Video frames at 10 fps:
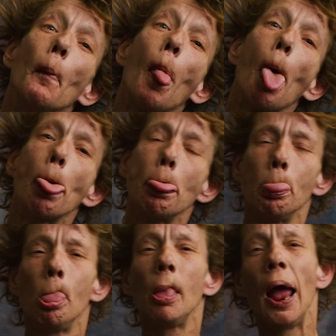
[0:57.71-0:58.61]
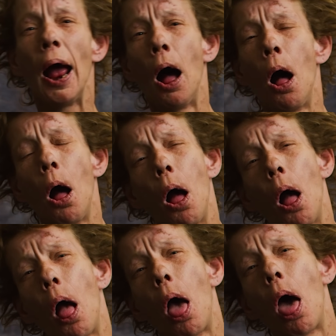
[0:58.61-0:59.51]
Really? Yeah. Of
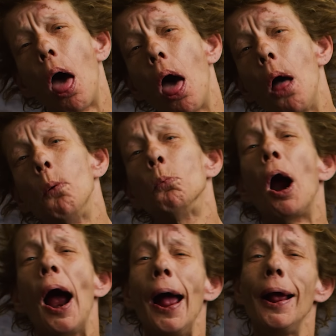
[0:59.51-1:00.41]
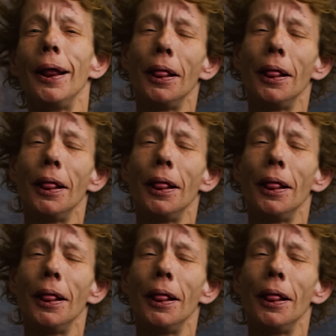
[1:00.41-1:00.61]
your dad? Right.